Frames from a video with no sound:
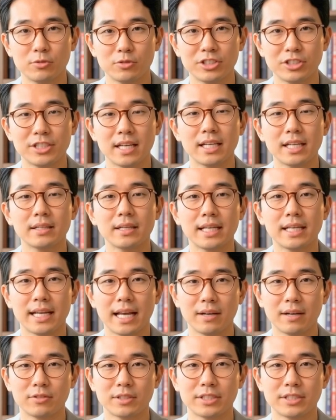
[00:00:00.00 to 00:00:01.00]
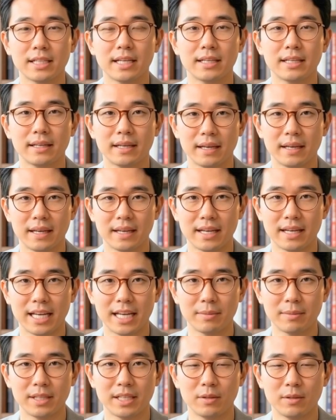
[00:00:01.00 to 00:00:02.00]
recycling, everything,
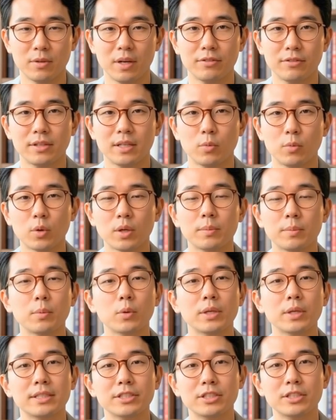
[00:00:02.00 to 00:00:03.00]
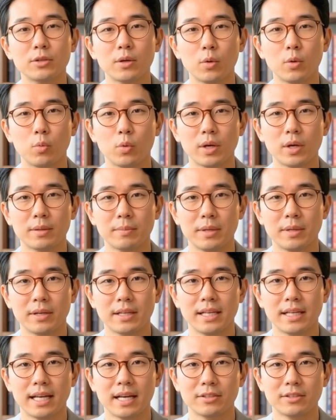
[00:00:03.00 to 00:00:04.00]
came in at roughly 1.01
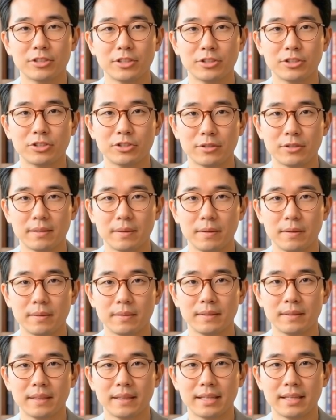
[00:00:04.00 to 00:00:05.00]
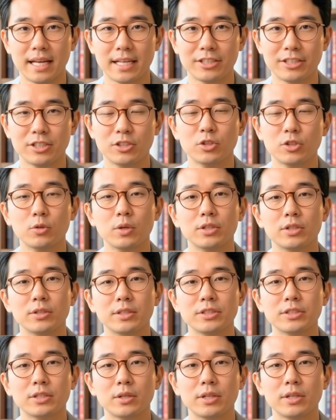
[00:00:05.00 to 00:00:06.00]
billion ounces. That is a
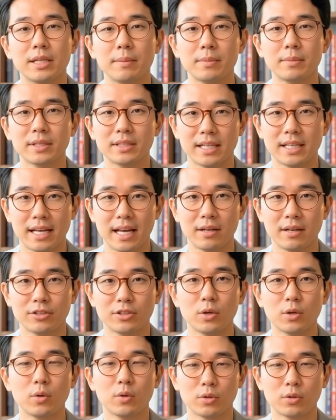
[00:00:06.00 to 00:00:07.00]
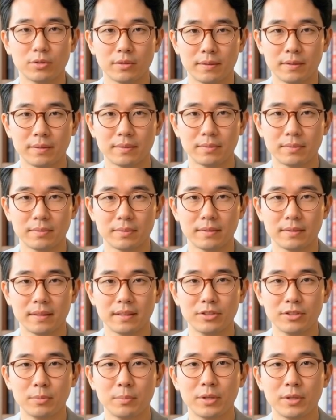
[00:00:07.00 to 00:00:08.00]
230 million ounce hole.
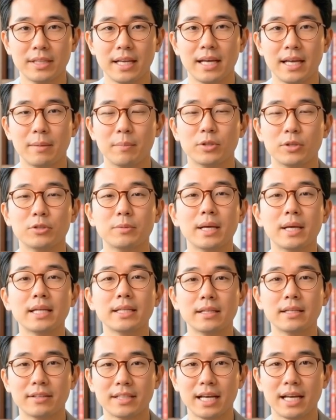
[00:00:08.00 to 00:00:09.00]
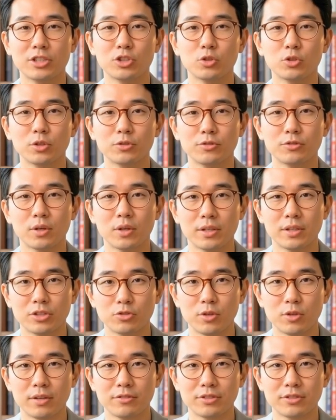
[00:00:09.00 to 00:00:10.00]
To put that in perspective, that shortfall
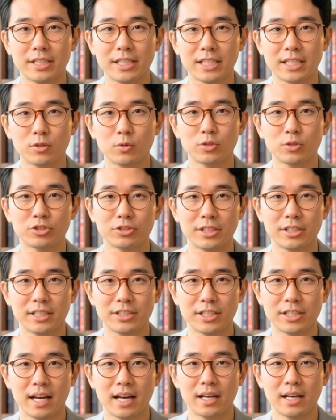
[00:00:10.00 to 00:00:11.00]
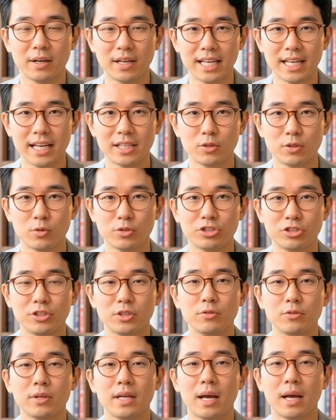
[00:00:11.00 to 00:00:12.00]
is roughly equal to the entire annual
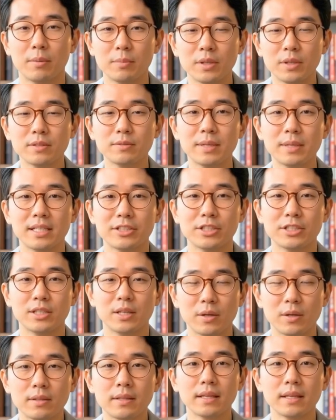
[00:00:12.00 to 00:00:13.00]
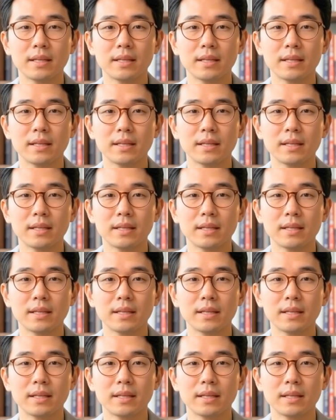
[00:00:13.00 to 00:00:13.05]
silver output of Mexico,